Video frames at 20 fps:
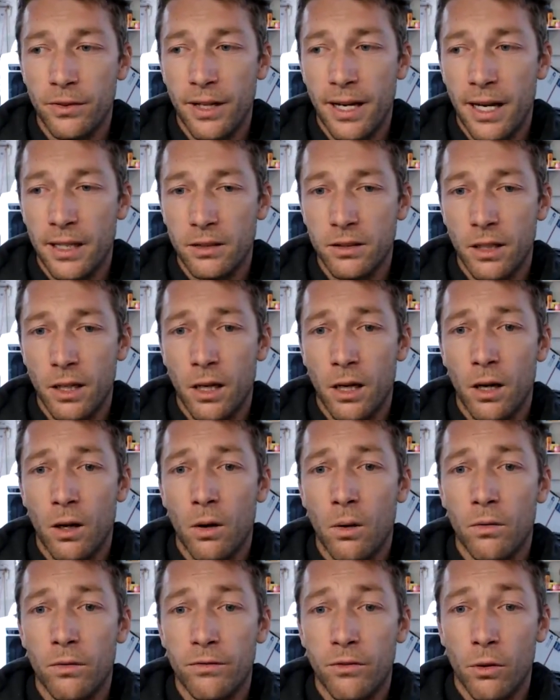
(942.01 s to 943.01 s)
YouTube's
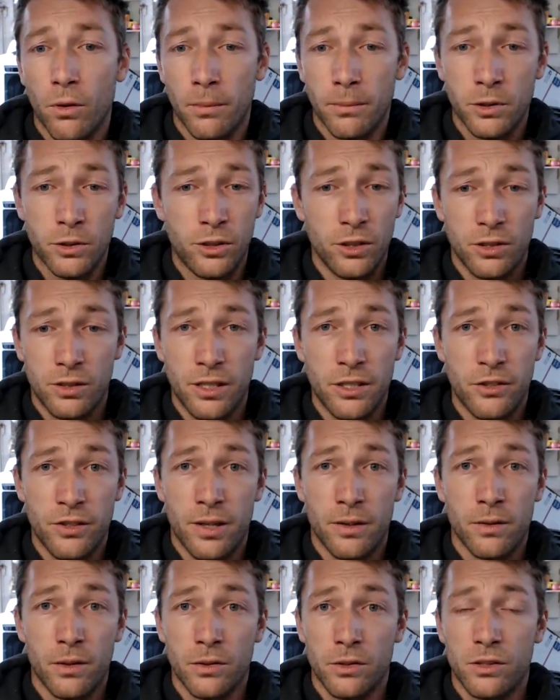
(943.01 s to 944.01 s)
fiasco,
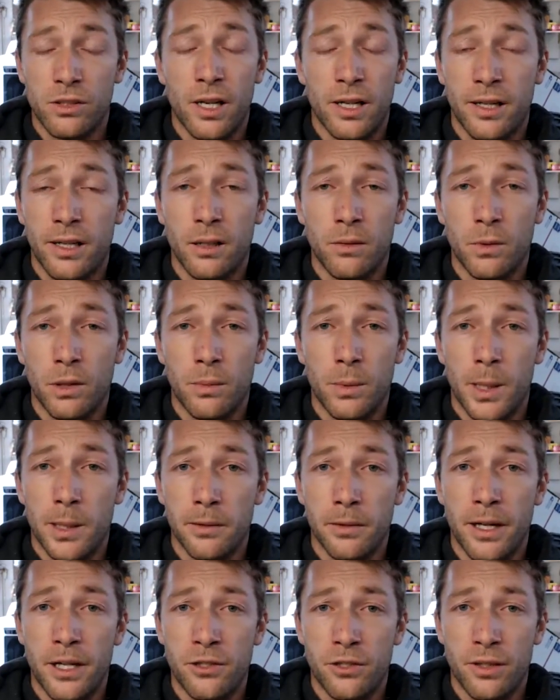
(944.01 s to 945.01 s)
forums just in general
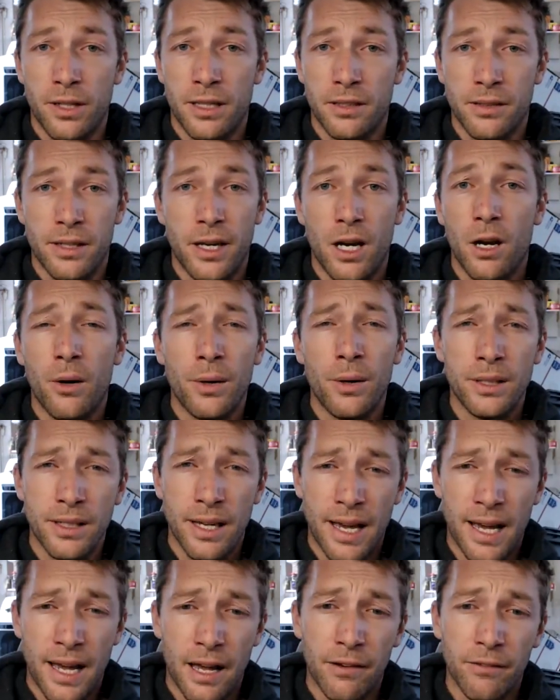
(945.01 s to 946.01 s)
sucking with moderation
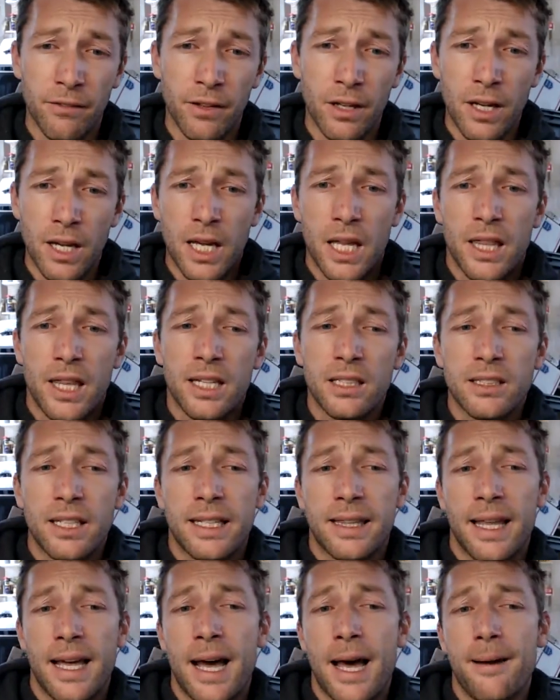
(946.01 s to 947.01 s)
as they always have,
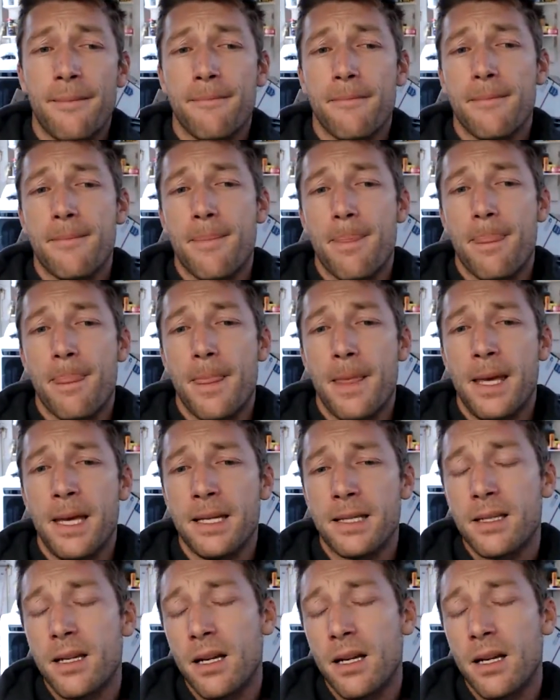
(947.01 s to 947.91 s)
things like that.